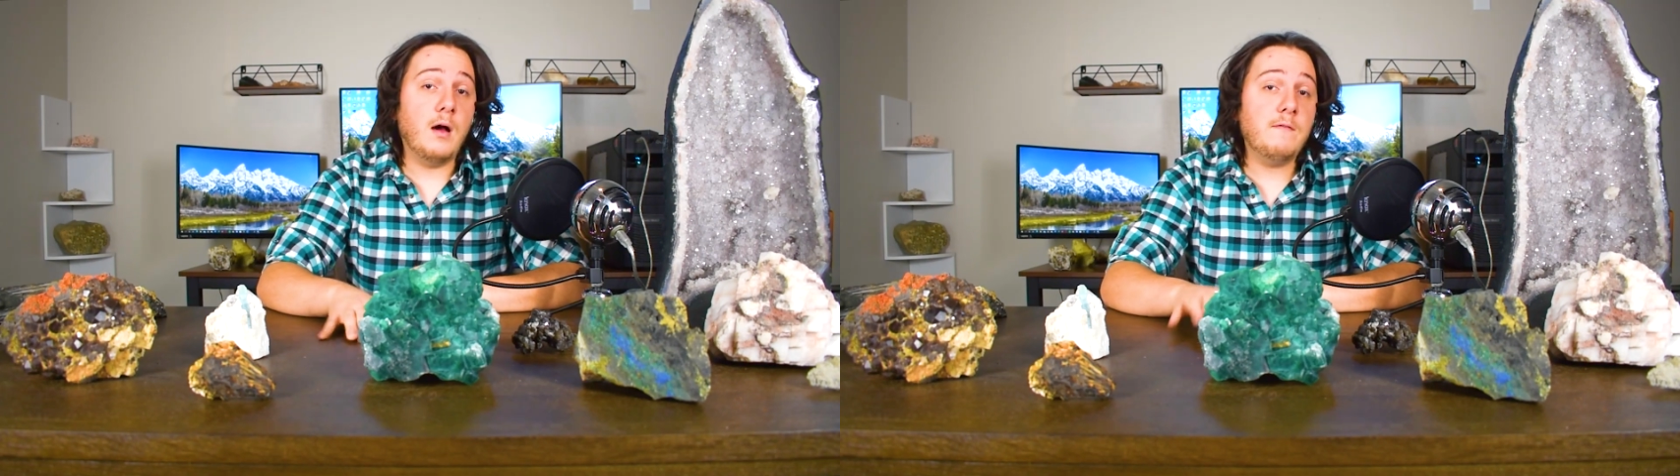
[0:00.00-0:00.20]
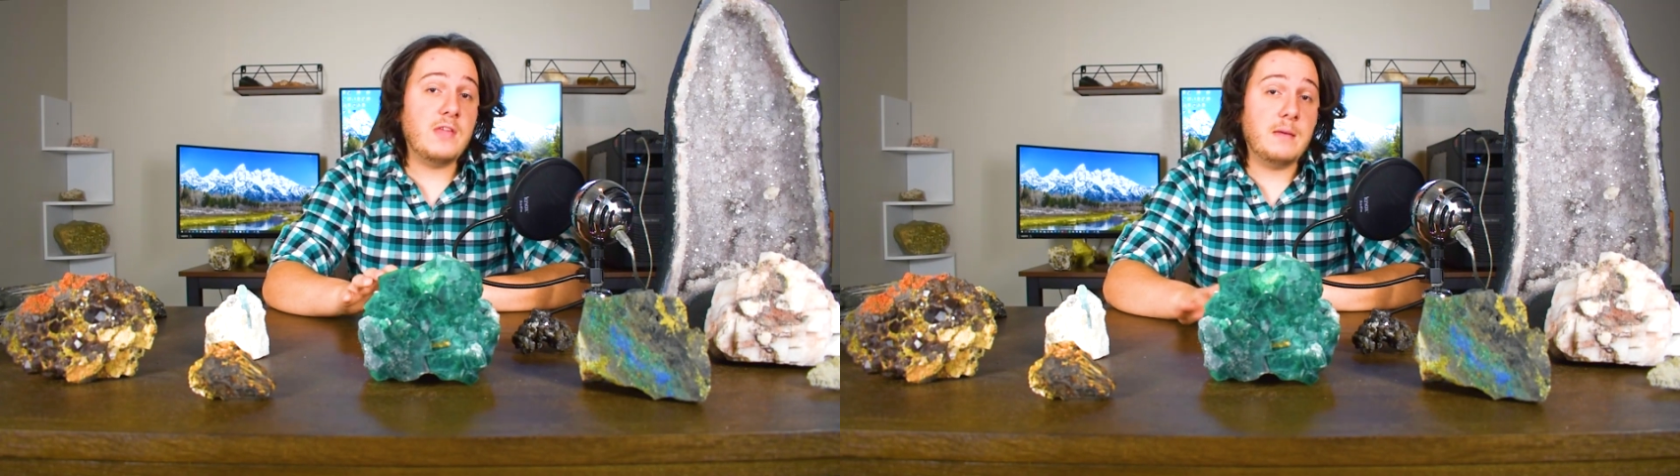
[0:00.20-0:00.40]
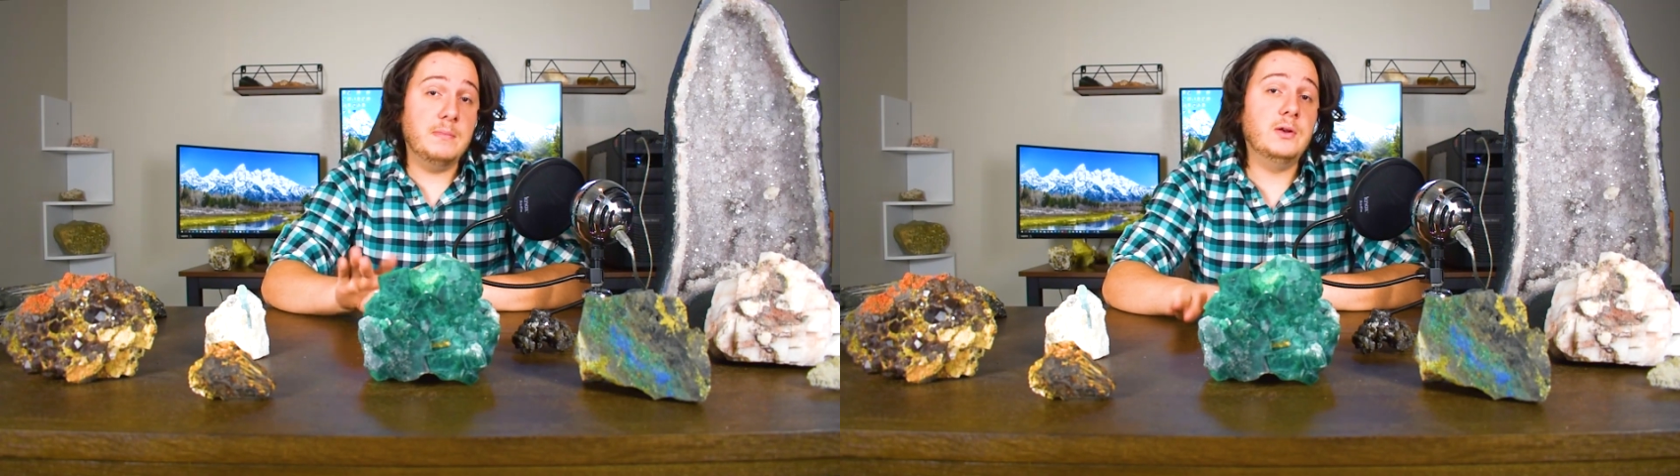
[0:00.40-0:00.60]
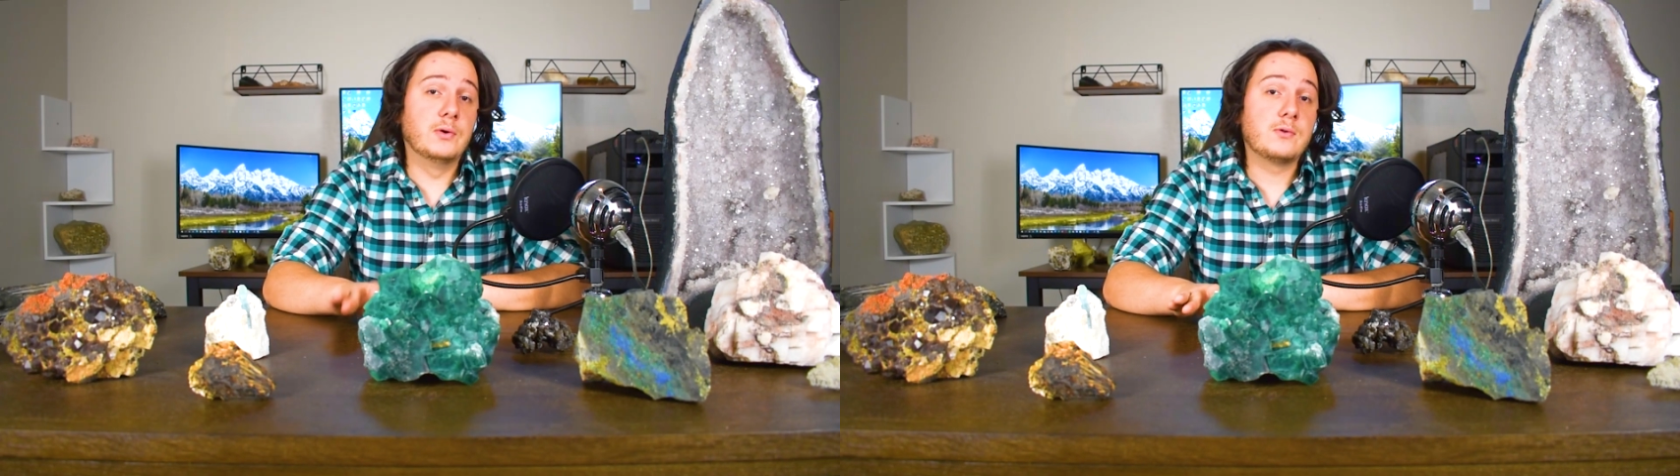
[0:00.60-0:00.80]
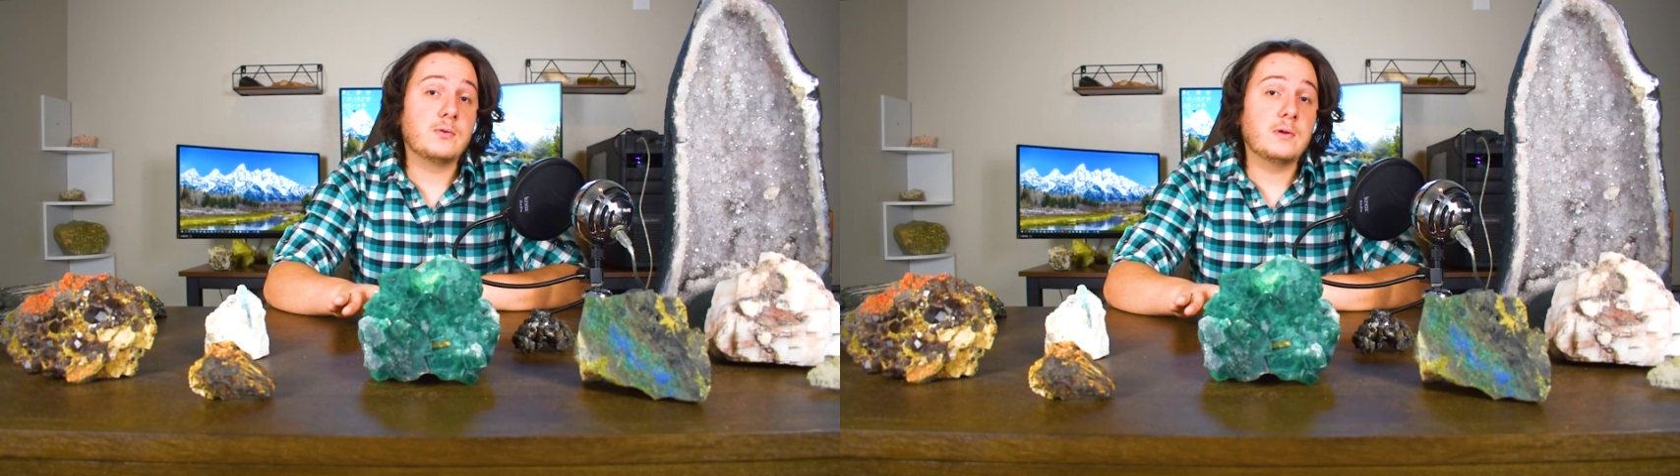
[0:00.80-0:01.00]
of that
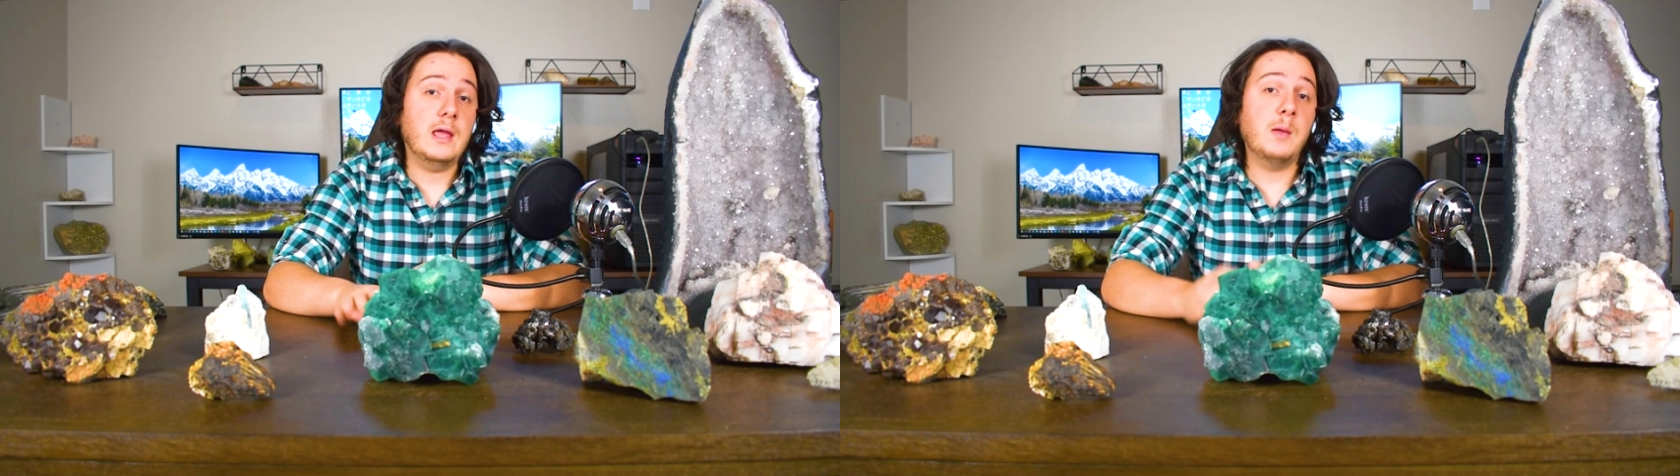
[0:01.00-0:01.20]
mineral